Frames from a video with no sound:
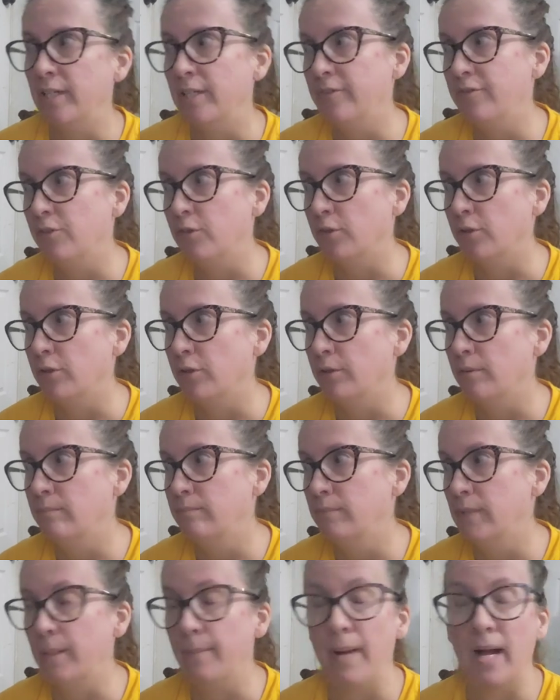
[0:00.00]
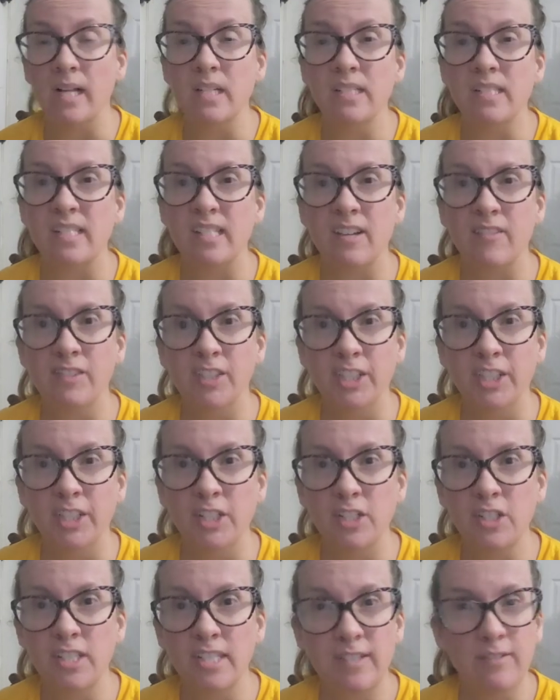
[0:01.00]
for about 7
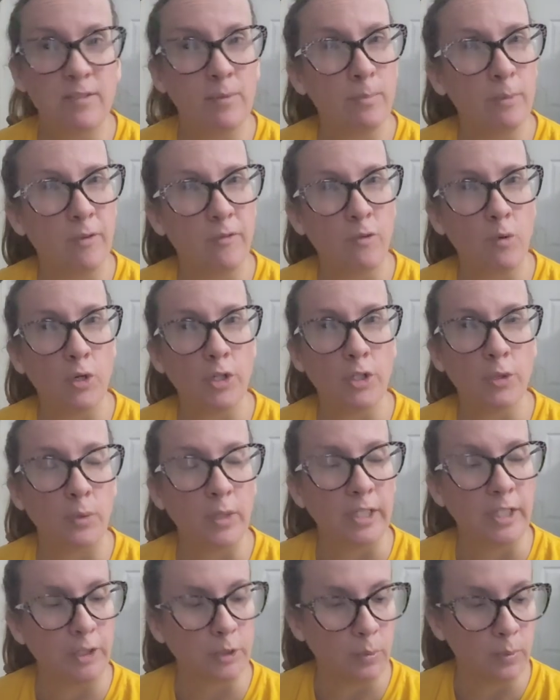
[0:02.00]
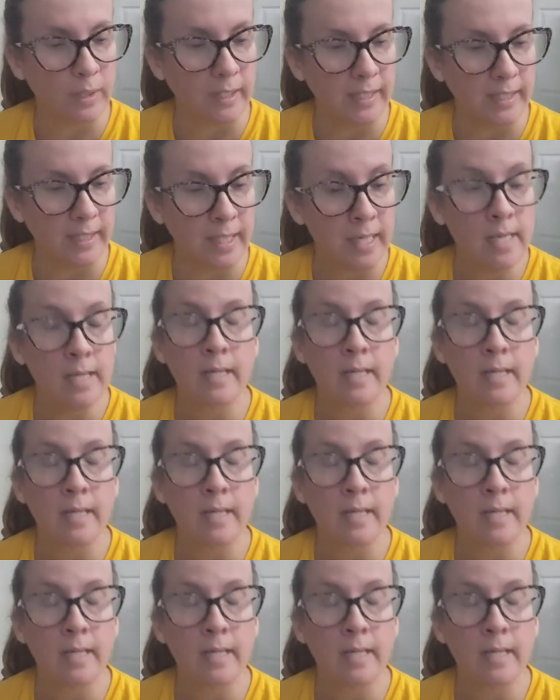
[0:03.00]
years, even before 2020.